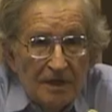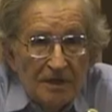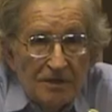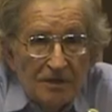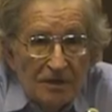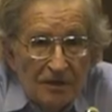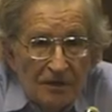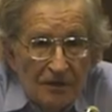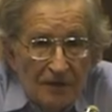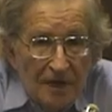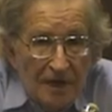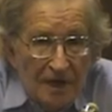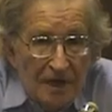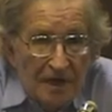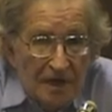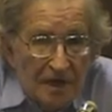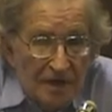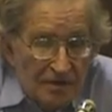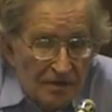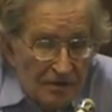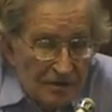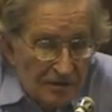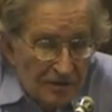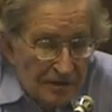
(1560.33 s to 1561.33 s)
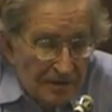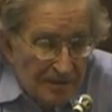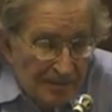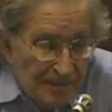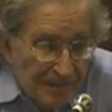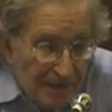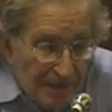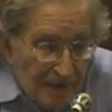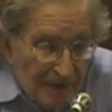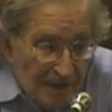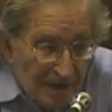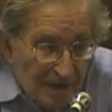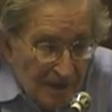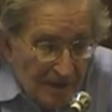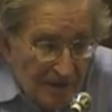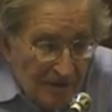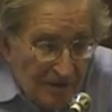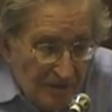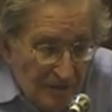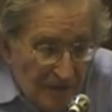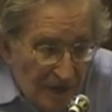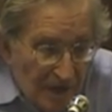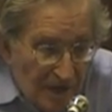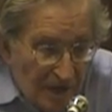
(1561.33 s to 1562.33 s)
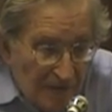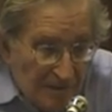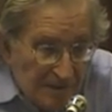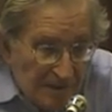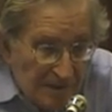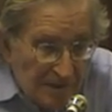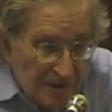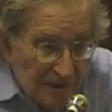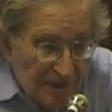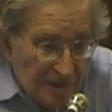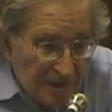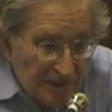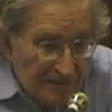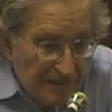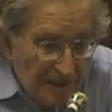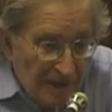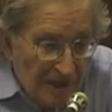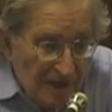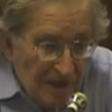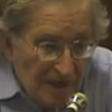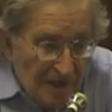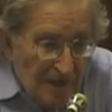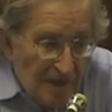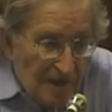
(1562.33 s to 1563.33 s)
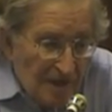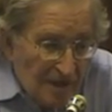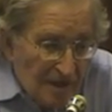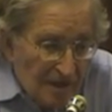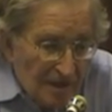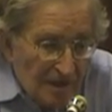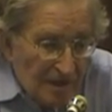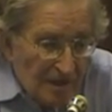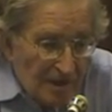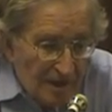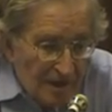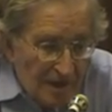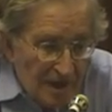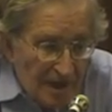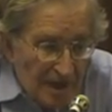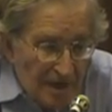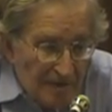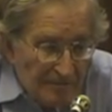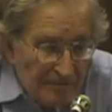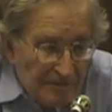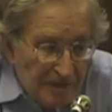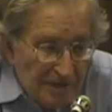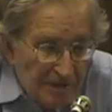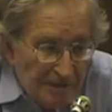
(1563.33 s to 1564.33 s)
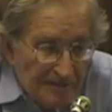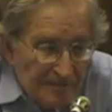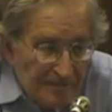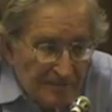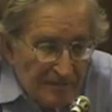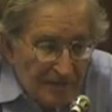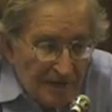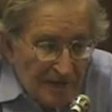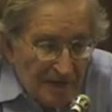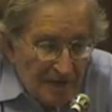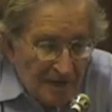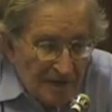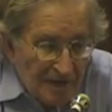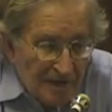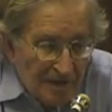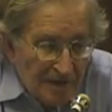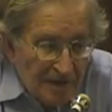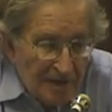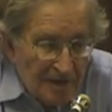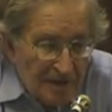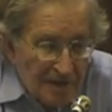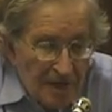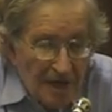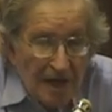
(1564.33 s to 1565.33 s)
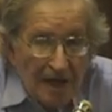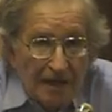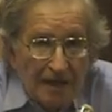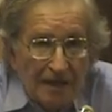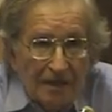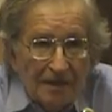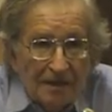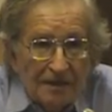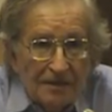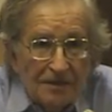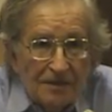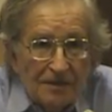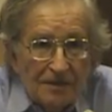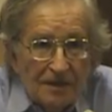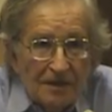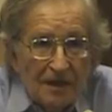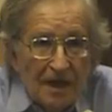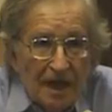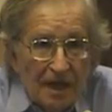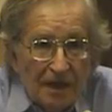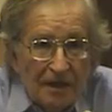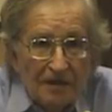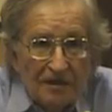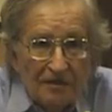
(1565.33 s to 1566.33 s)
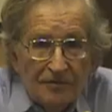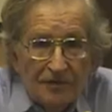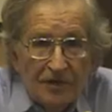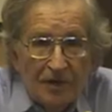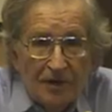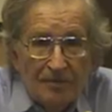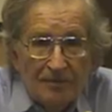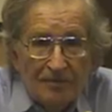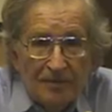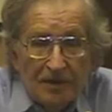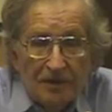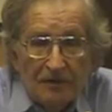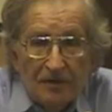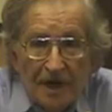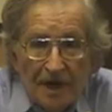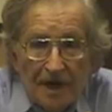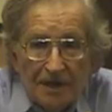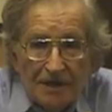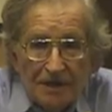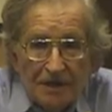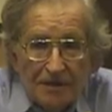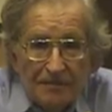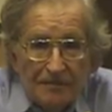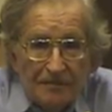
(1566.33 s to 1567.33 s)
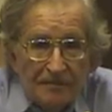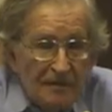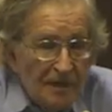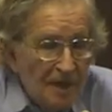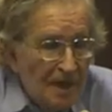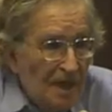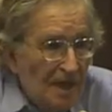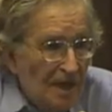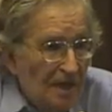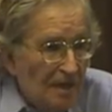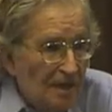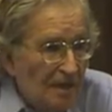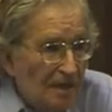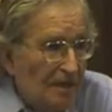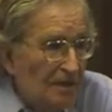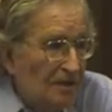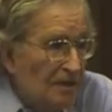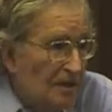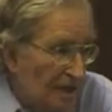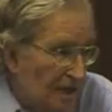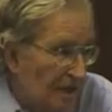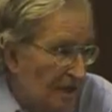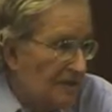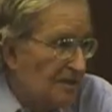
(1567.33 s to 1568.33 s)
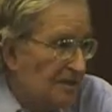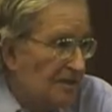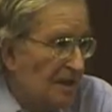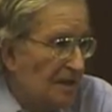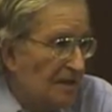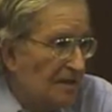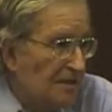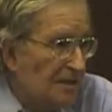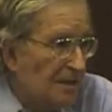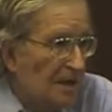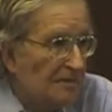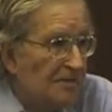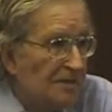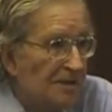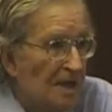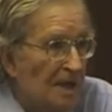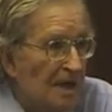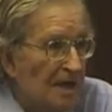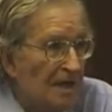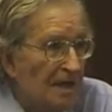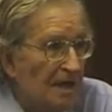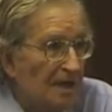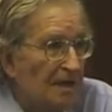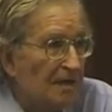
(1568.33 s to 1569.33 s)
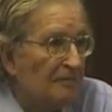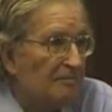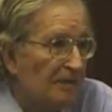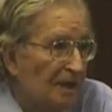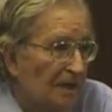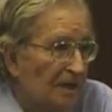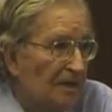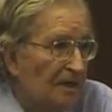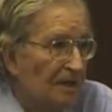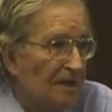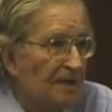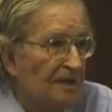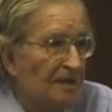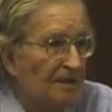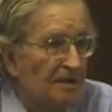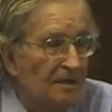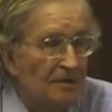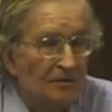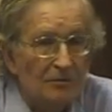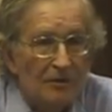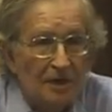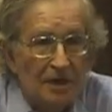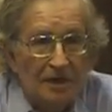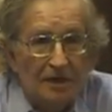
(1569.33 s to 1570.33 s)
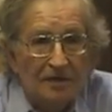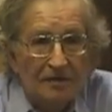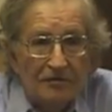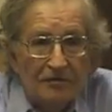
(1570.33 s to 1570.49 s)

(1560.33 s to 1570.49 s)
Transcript: unanimously condemned the attack as an act of armed aggression, the United States abstaining. Didn't want to vote against that.